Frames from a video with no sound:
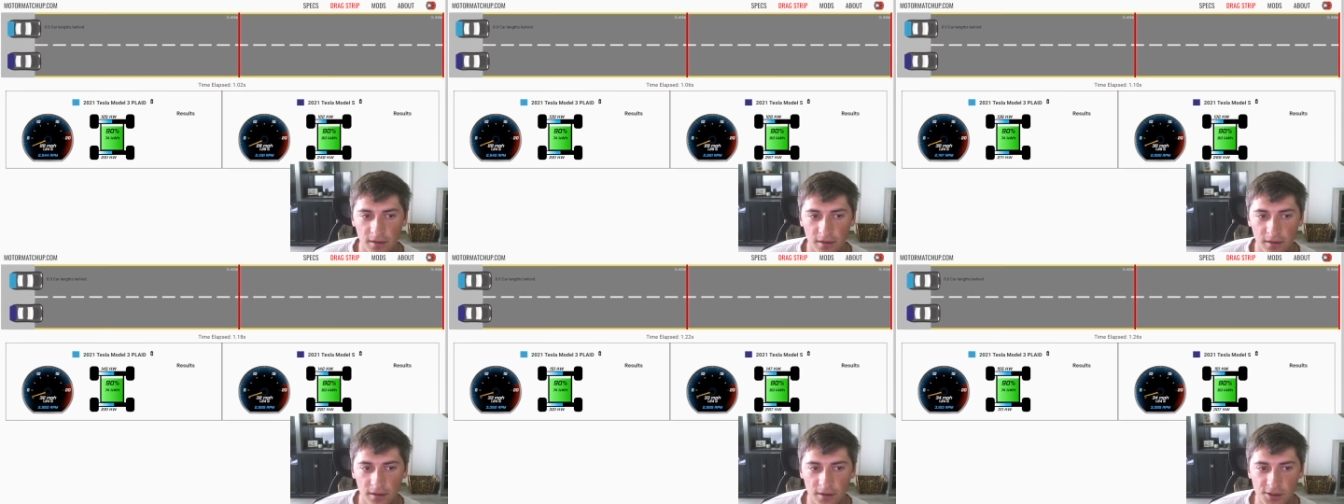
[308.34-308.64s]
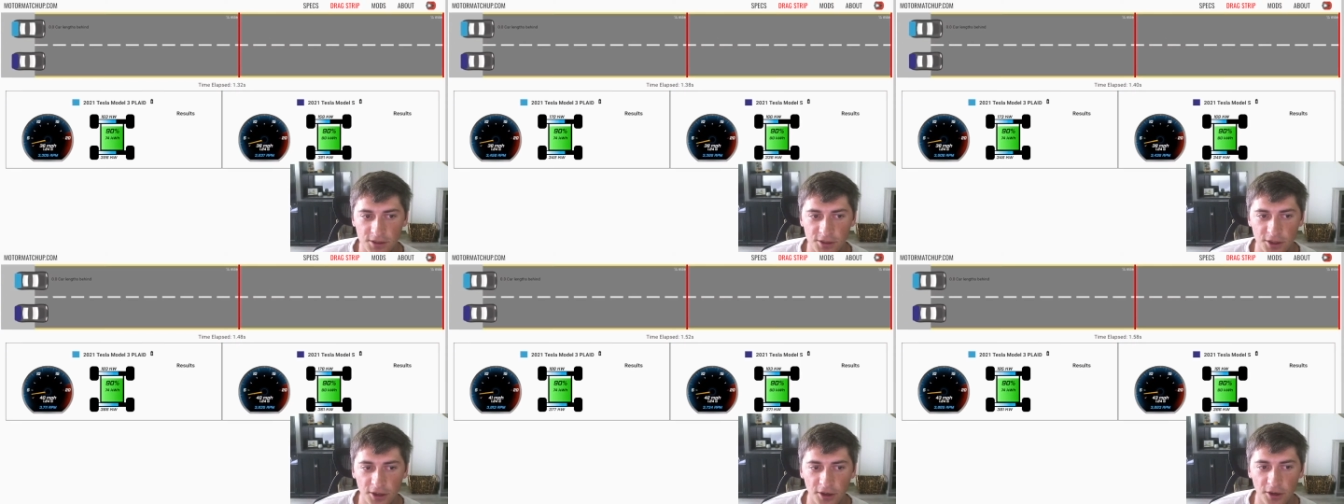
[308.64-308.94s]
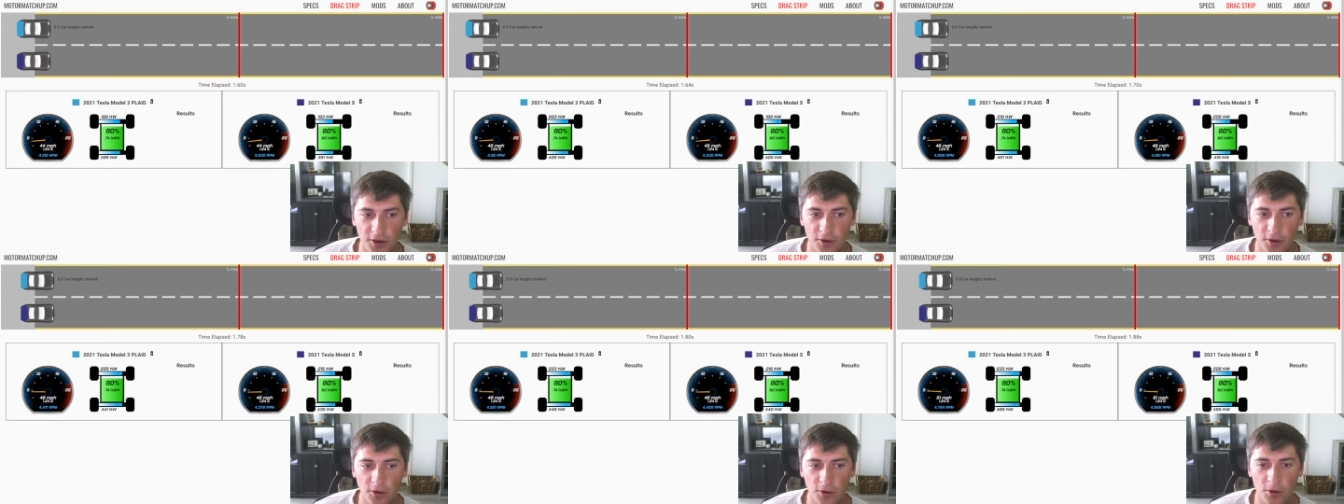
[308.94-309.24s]

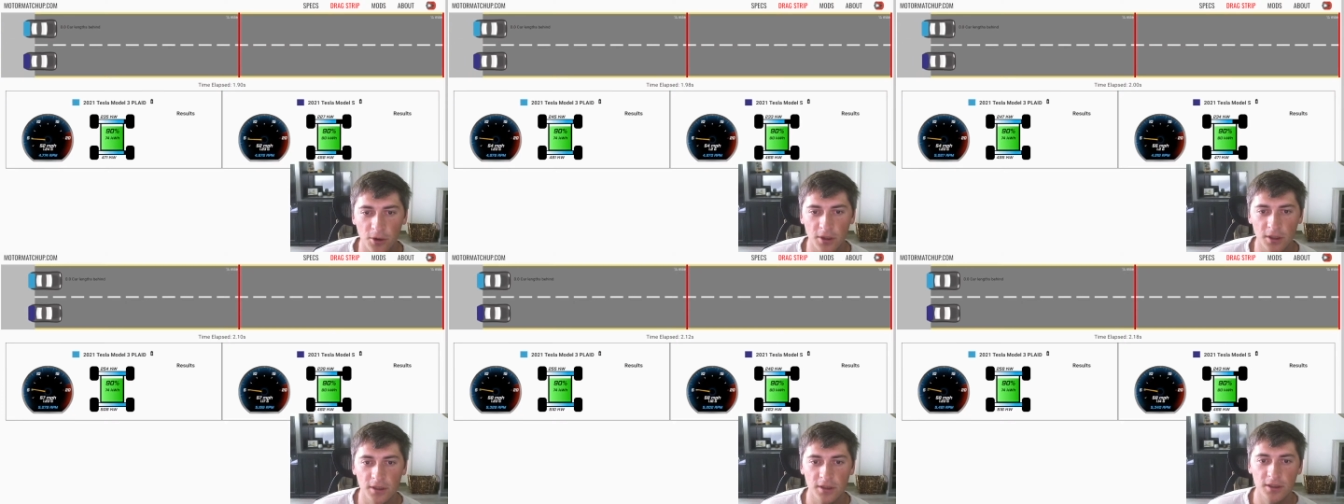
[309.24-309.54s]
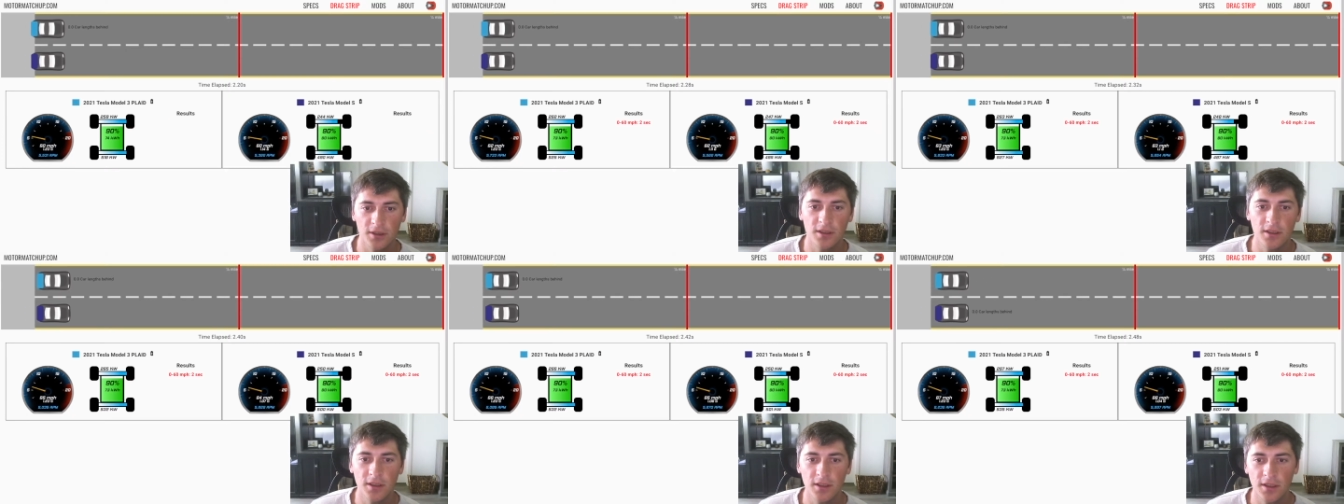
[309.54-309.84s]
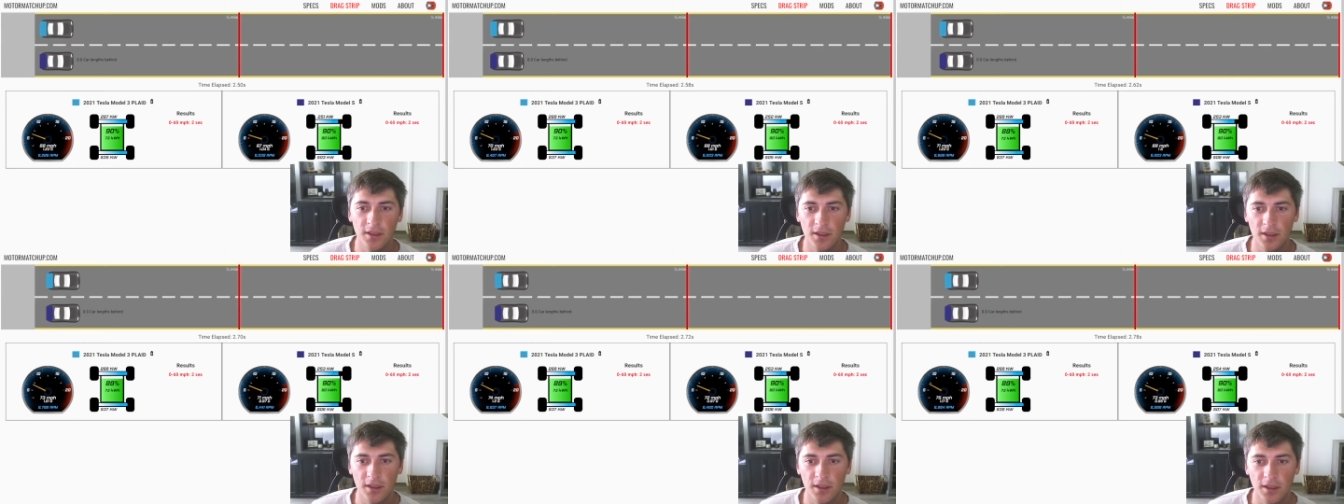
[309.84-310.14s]
So
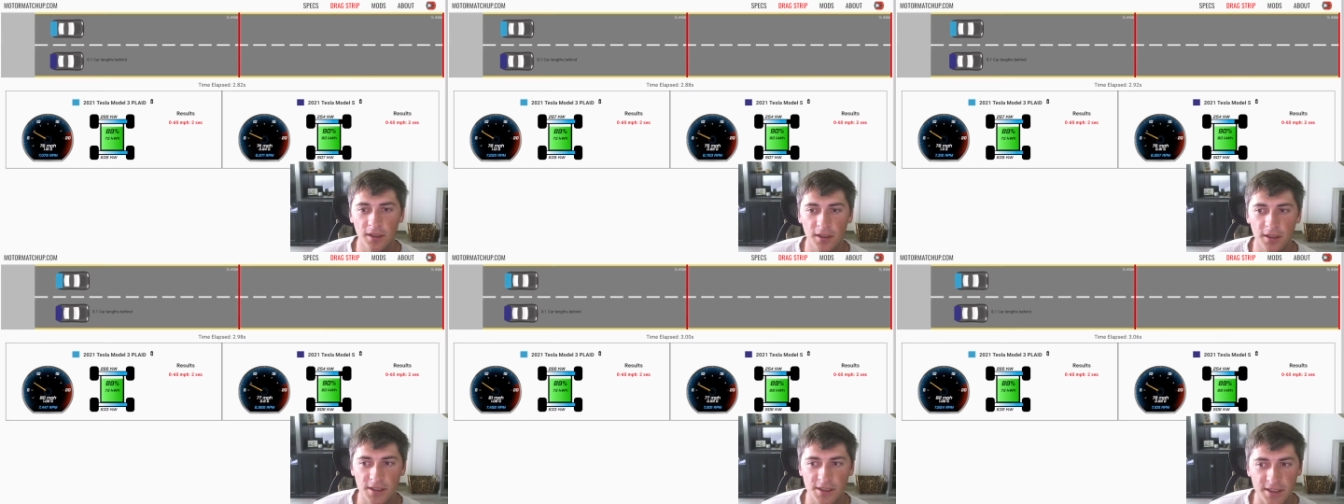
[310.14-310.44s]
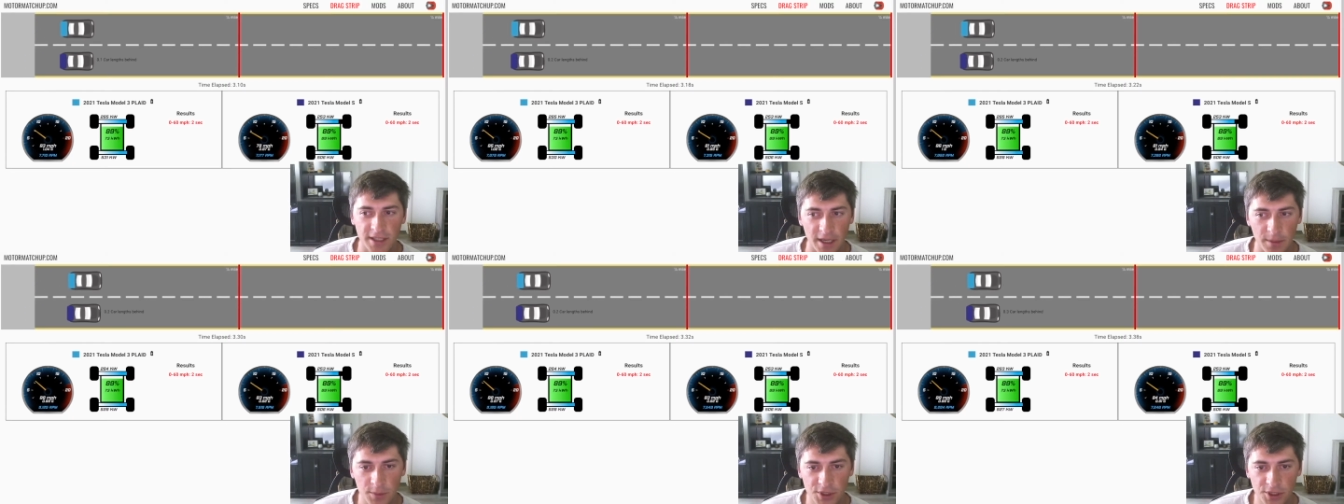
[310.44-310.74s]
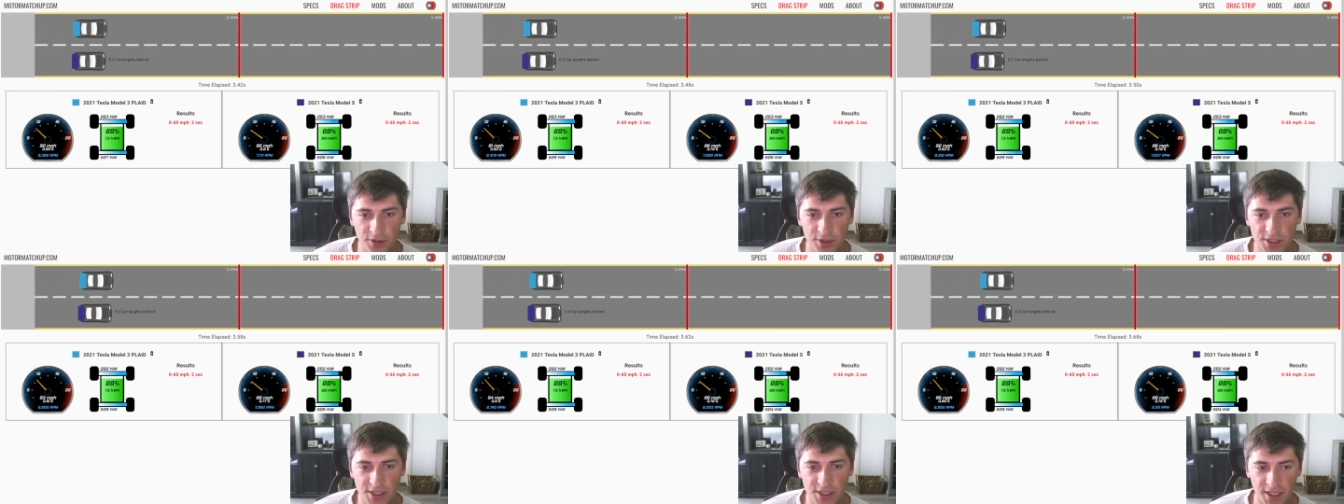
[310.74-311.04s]
same
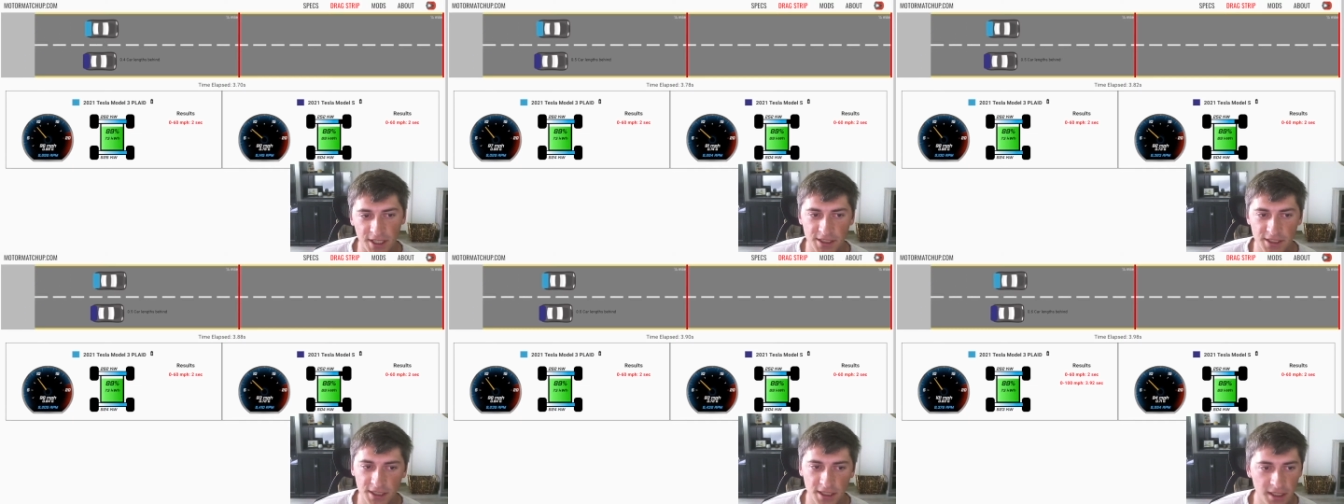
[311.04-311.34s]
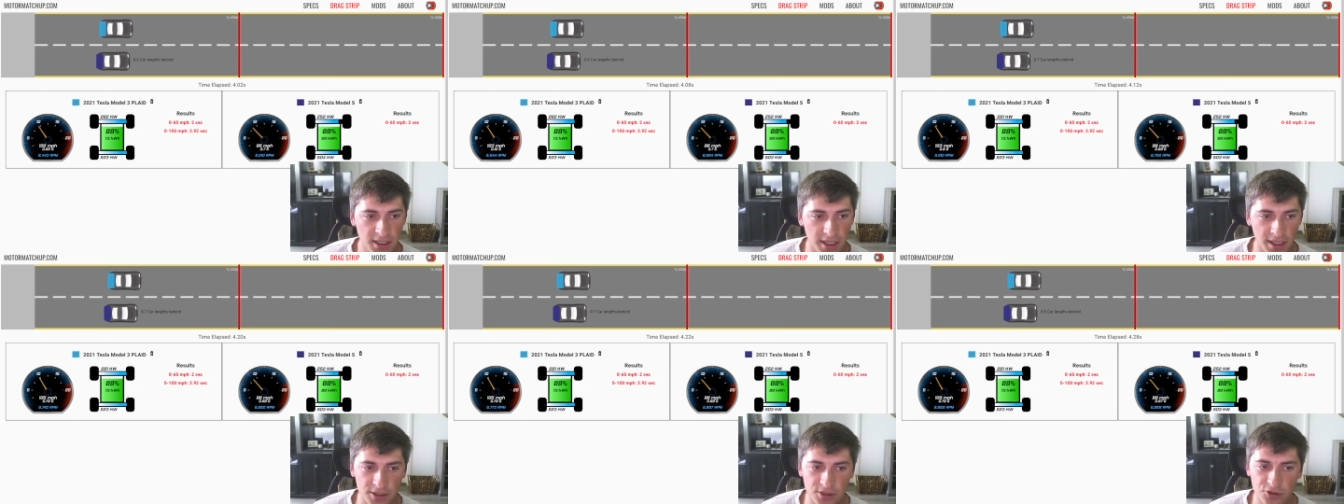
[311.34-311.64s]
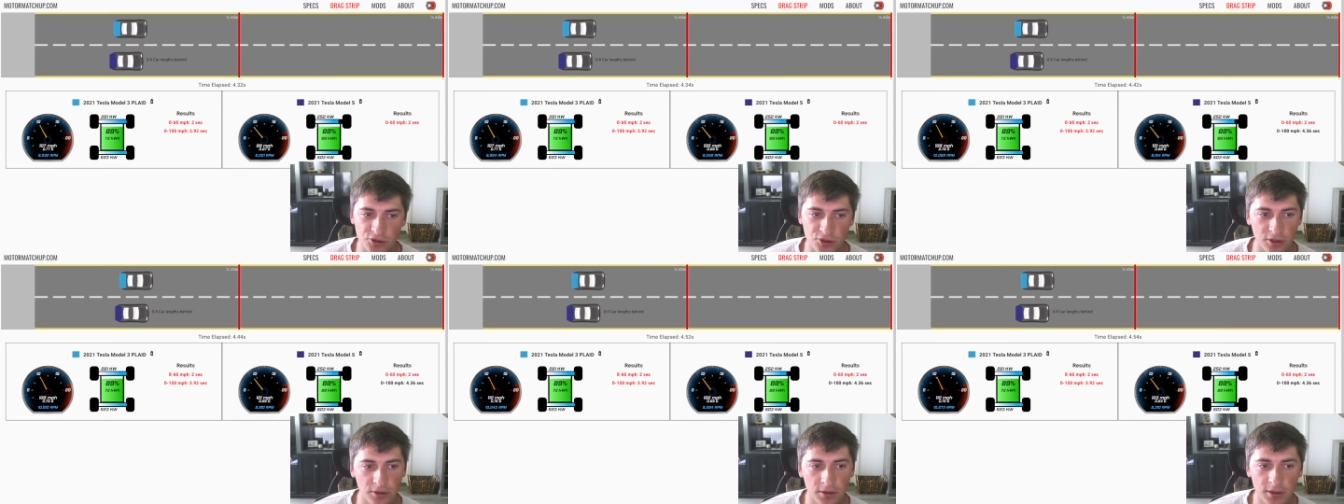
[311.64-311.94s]
zero to sixty, it's
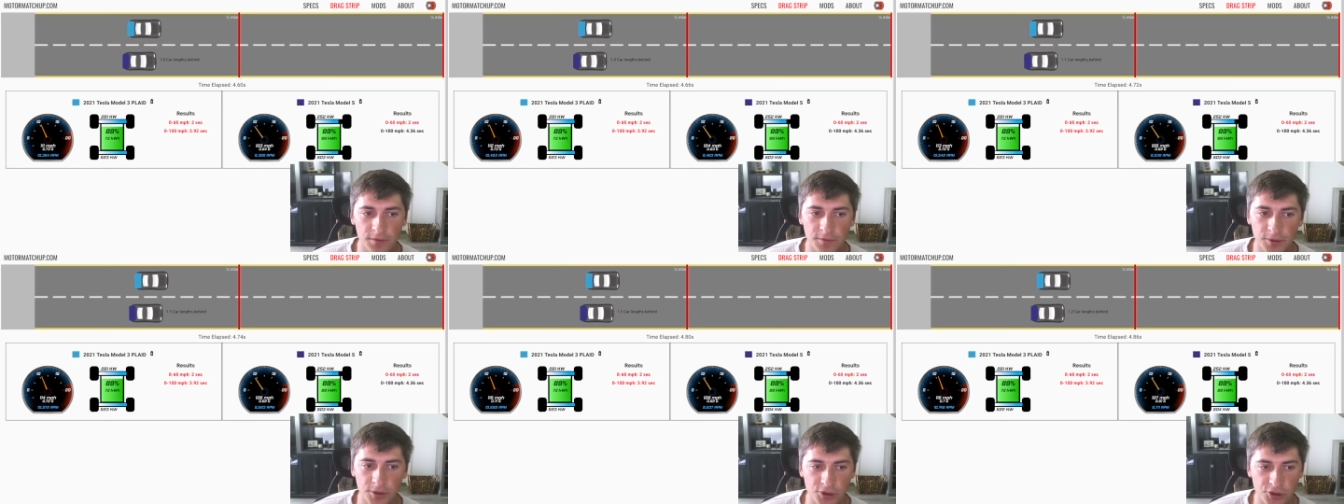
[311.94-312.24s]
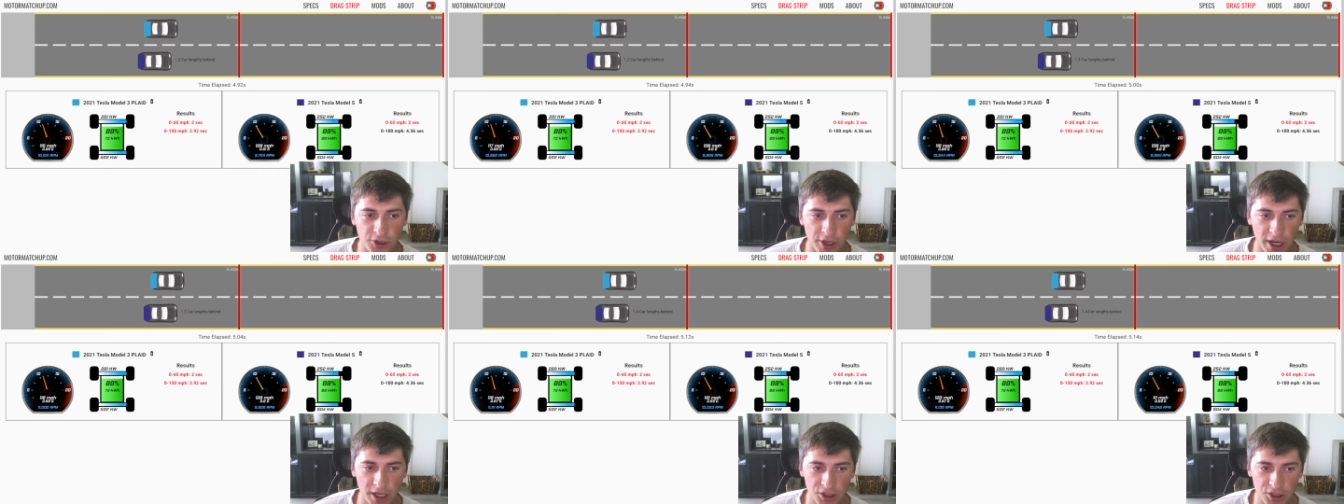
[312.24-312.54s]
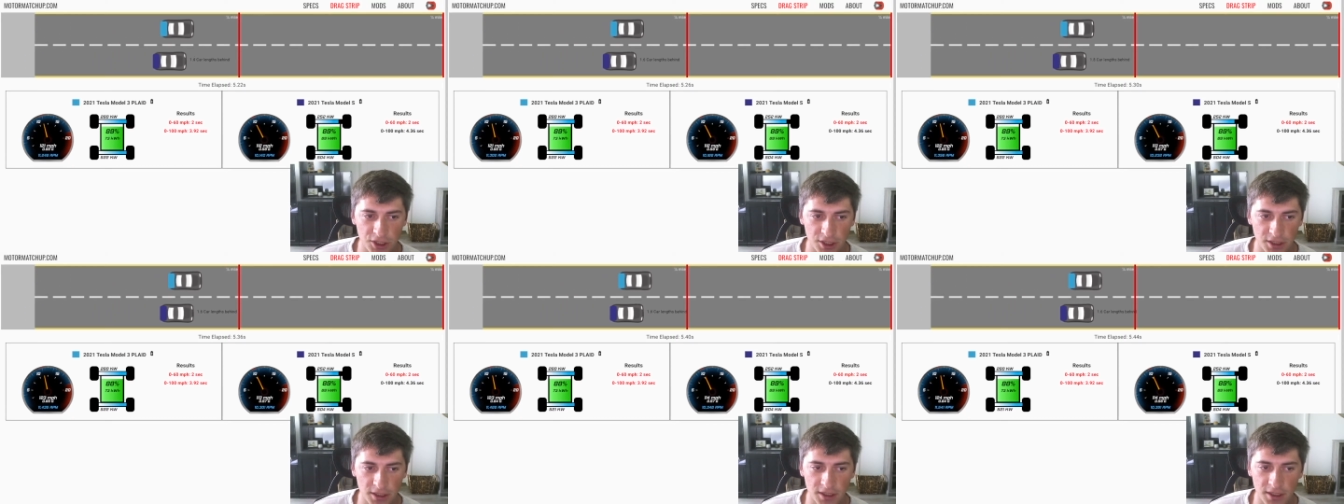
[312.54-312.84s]
struggling for
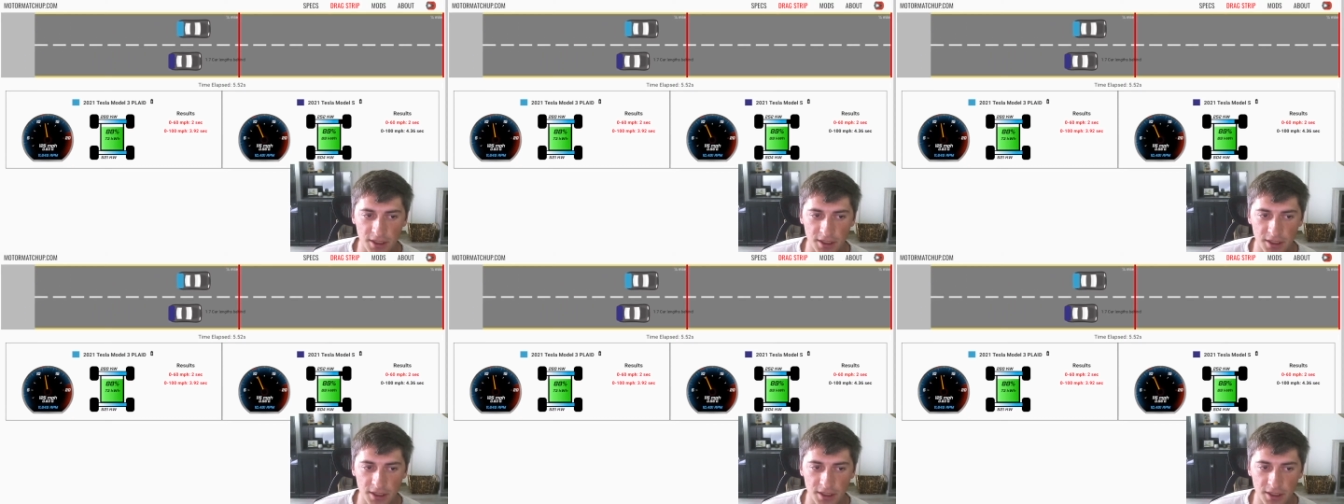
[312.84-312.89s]
traction.